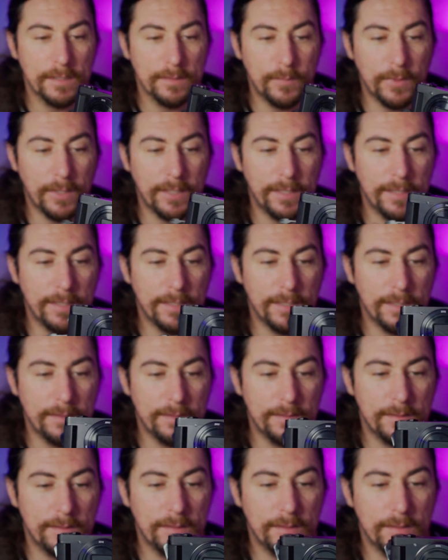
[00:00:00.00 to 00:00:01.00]

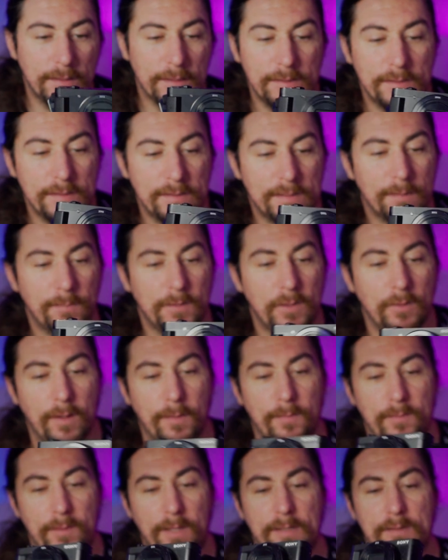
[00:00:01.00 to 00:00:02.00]
But this is something I
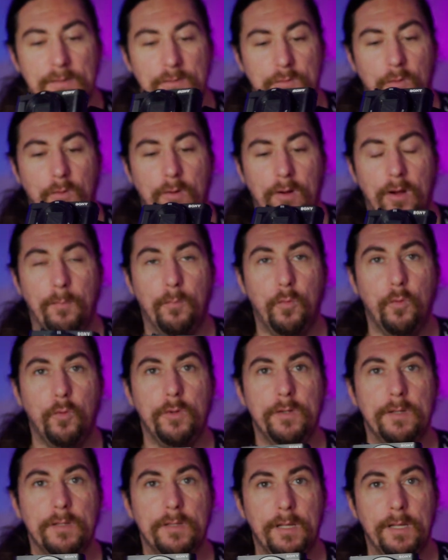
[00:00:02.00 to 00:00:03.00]
haven't yet to try. I
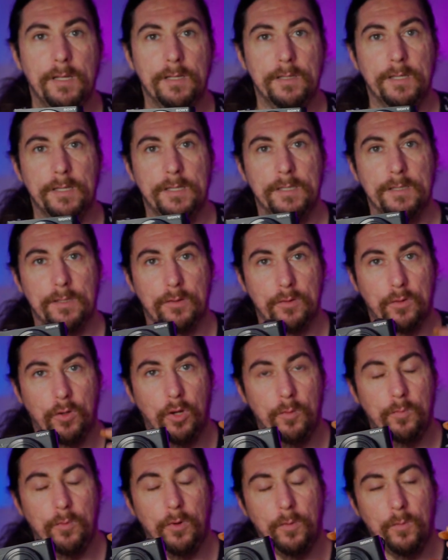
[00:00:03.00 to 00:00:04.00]
bought like a little
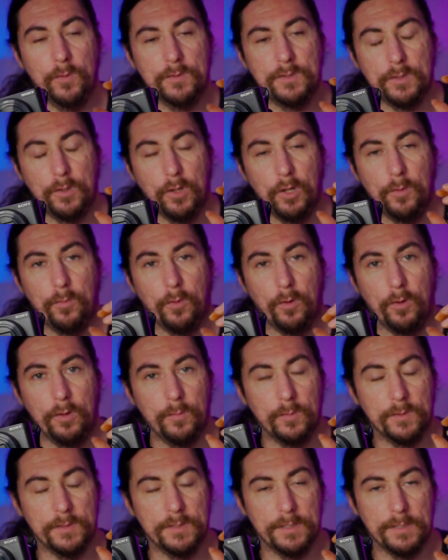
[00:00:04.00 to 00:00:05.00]
GoPro. It wasn't a GoPro, it
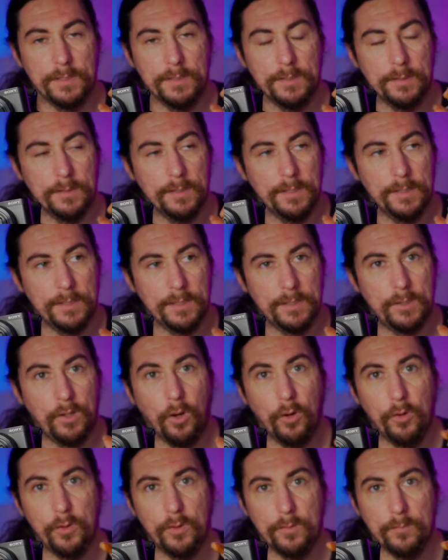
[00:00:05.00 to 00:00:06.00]
was a
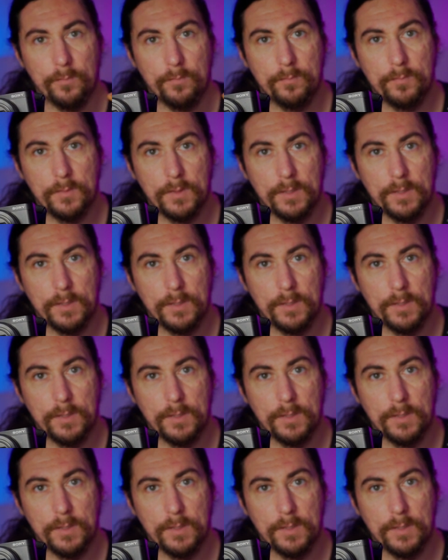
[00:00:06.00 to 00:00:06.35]
Kogan.